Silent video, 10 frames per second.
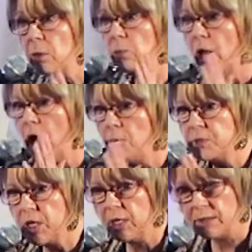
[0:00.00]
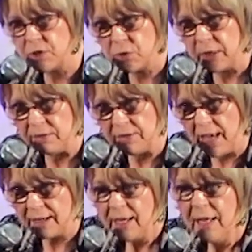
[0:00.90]
will help to illustrate
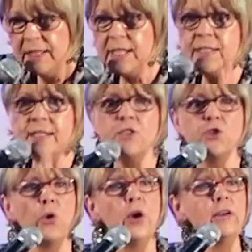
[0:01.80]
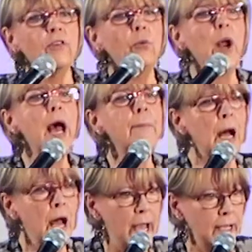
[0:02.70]
that. This is a story of a
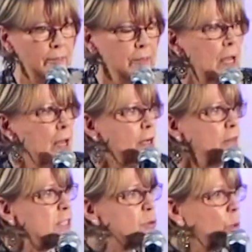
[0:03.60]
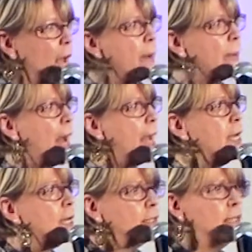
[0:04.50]
rabbi. Now, this rabbi
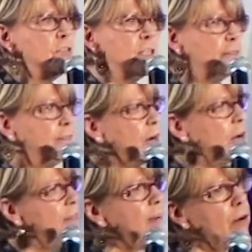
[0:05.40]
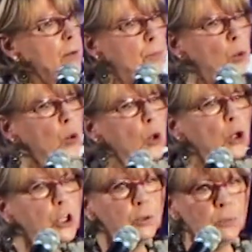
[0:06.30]
lived in a very, very poor
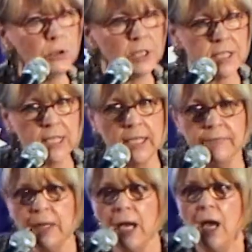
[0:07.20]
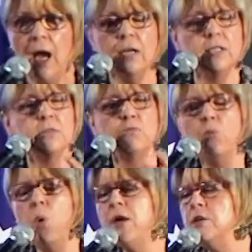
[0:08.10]
community, a
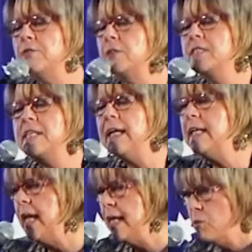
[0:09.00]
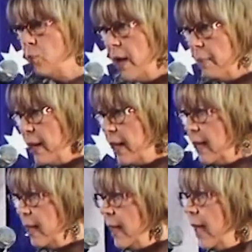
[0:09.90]
wonderful, dedicated rabbi.
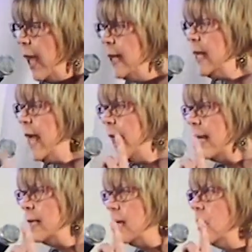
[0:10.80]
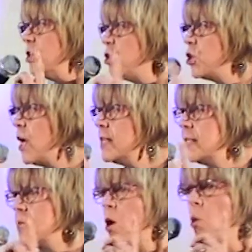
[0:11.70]
And he had
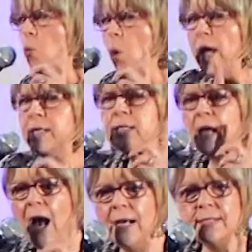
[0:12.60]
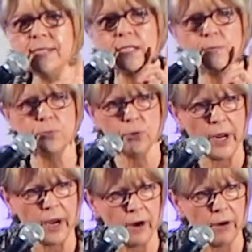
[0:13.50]
just one constant
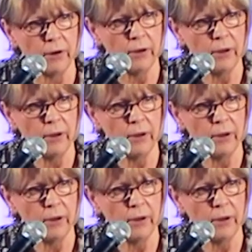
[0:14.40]
prayer.